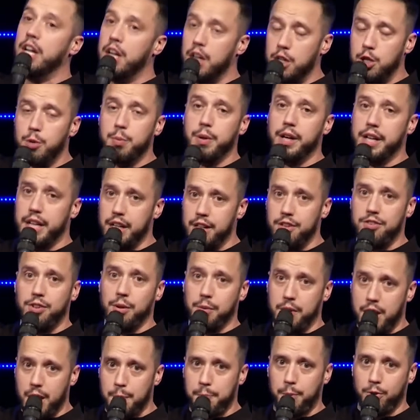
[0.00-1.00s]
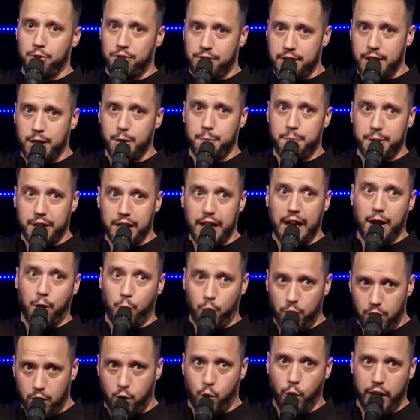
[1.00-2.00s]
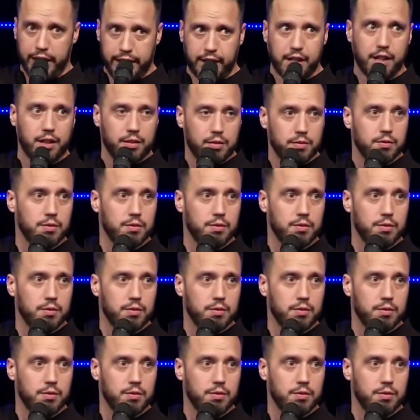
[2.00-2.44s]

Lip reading: you better get in some couples therapy, like real quick.